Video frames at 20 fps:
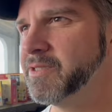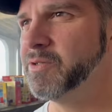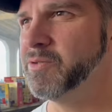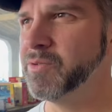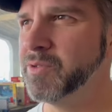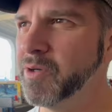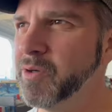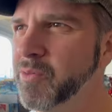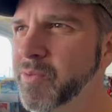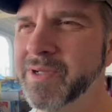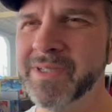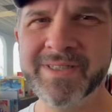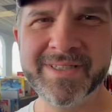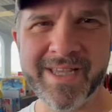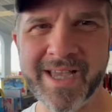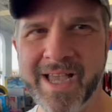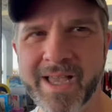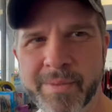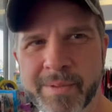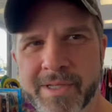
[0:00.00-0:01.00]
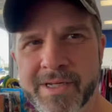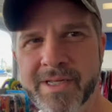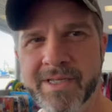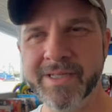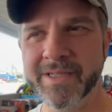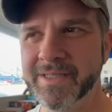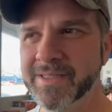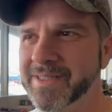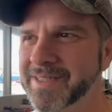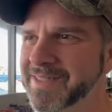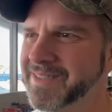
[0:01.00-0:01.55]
you know what time it is. It's